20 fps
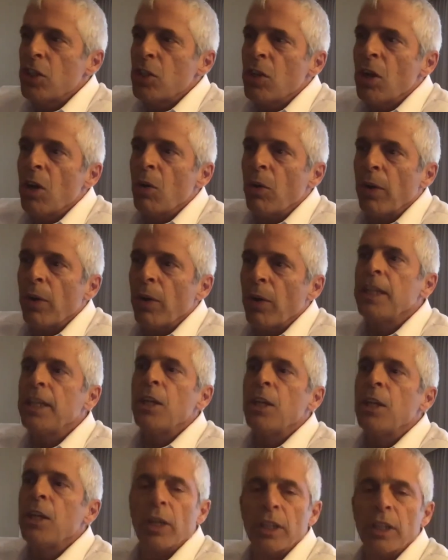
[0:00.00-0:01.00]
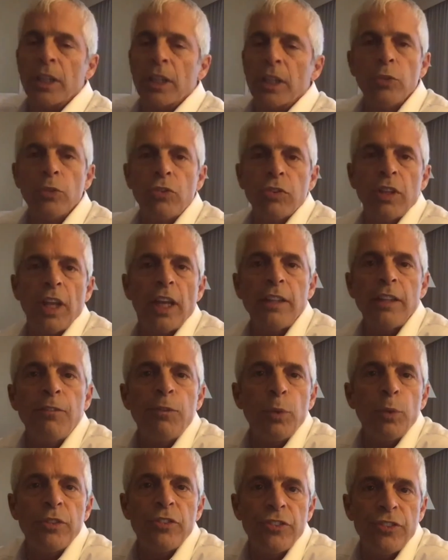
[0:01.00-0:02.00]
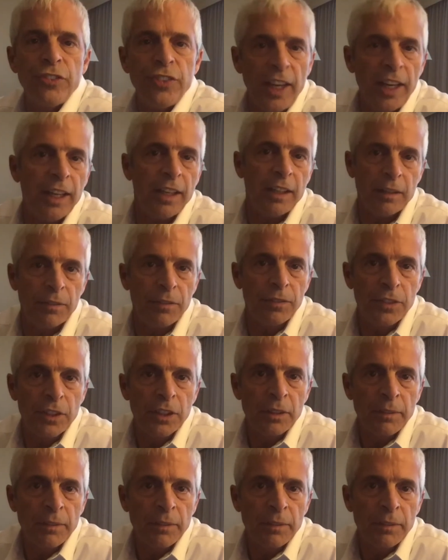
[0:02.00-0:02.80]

know anyone whose life was saved